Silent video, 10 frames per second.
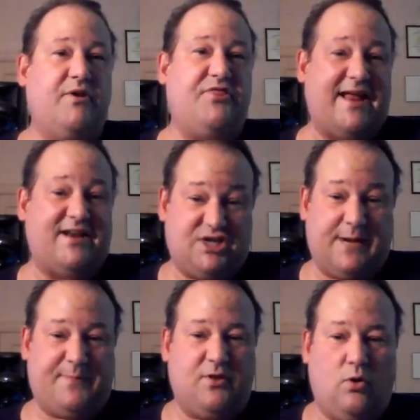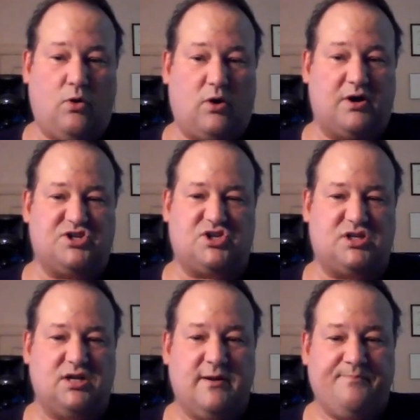with that Jeep and the
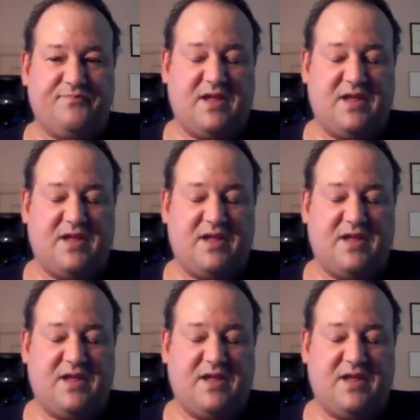horse.